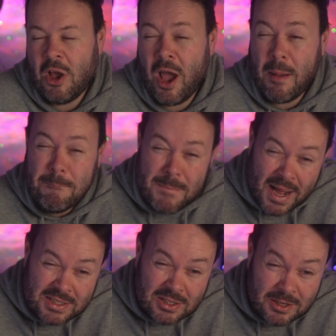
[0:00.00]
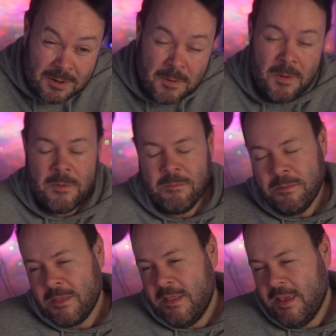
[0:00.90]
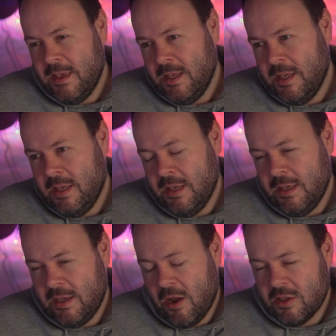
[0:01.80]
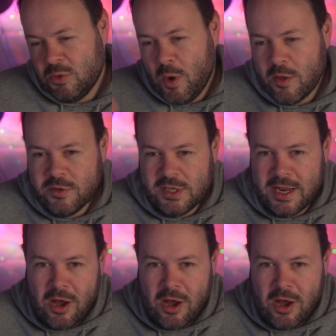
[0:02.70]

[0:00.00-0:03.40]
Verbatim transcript: I imagine the kind of 12th gen